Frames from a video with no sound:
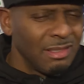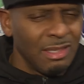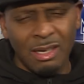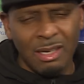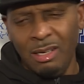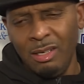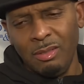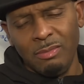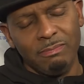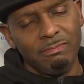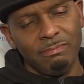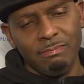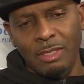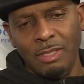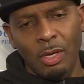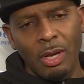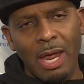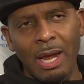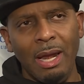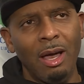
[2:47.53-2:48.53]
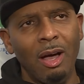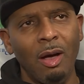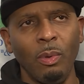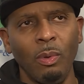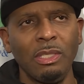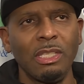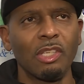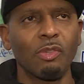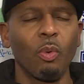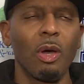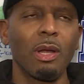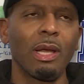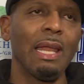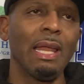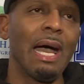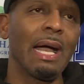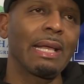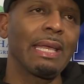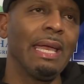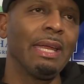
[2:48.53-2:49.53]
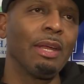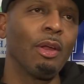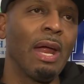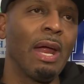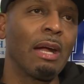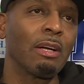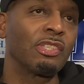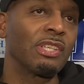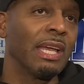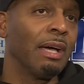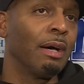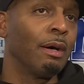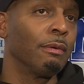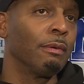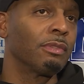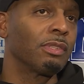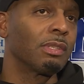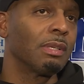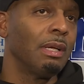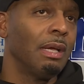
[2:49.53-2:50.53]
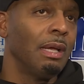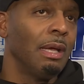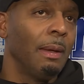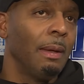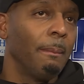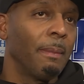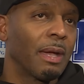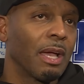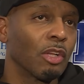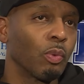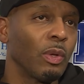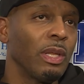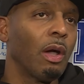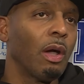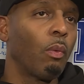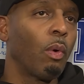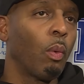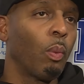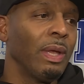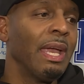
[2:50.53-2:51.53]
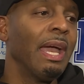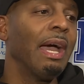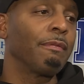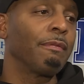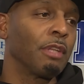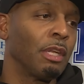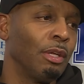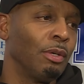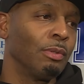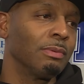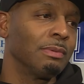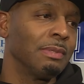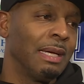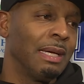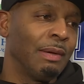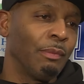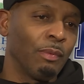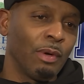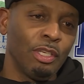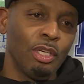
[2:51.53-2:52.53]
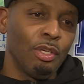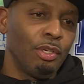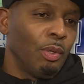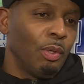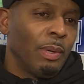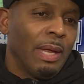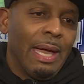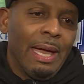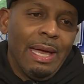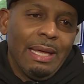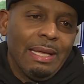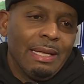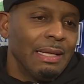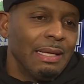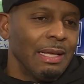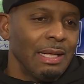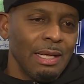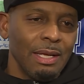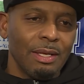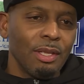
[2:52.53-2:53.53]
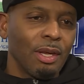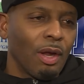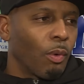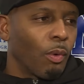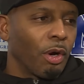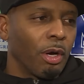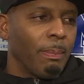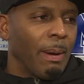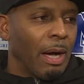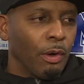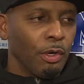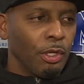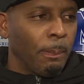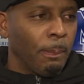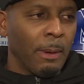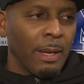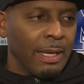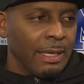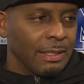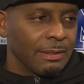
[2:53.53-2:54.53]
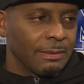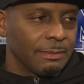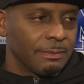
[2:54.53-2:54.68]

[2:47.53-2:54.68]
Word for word: No, no, not at all. We just want to lock in on ourselves because we know what we have to do, and when you do that, you don't worry about who you play.